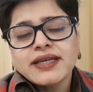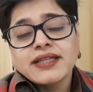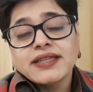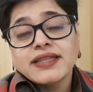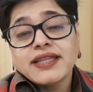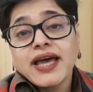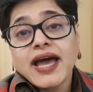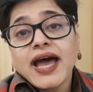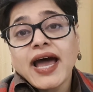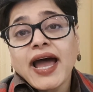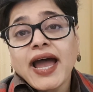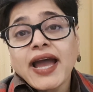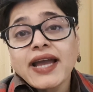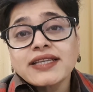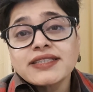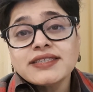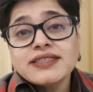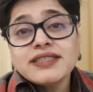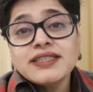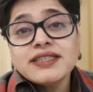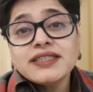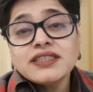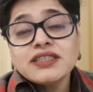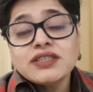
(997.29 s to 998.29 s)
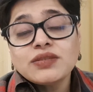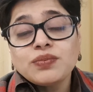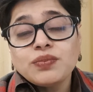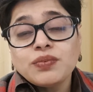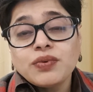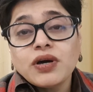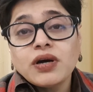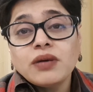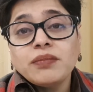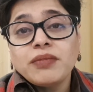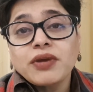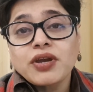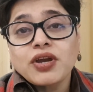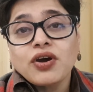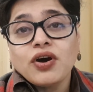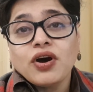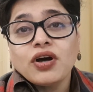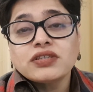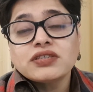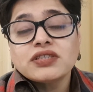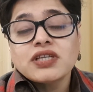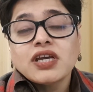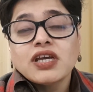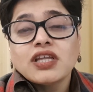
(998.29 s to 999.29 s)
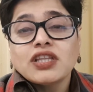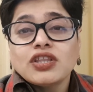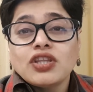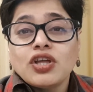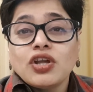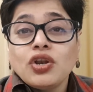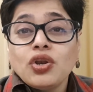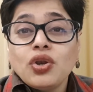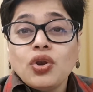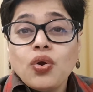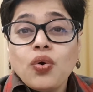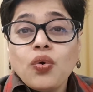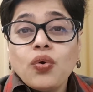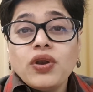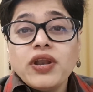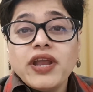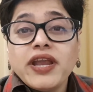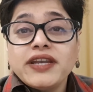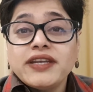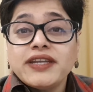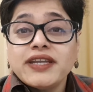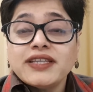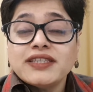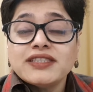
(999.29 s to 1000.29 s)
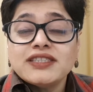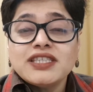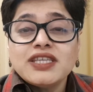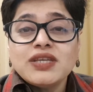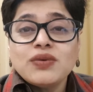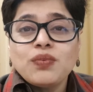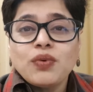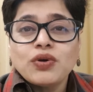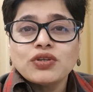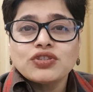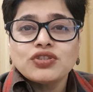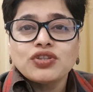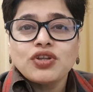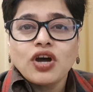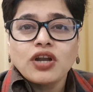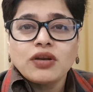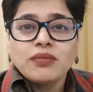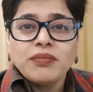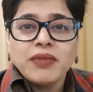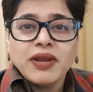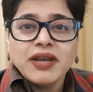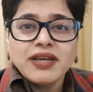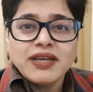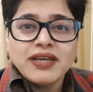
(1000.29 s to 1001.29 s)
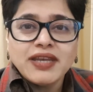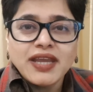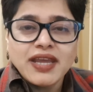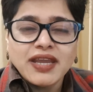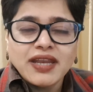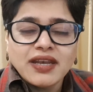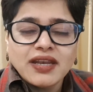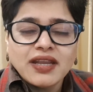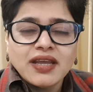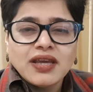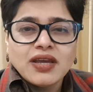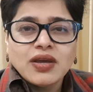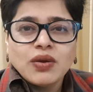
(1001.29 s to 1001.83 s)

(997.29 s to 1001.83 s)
The accidents were because the low latency was not maintained.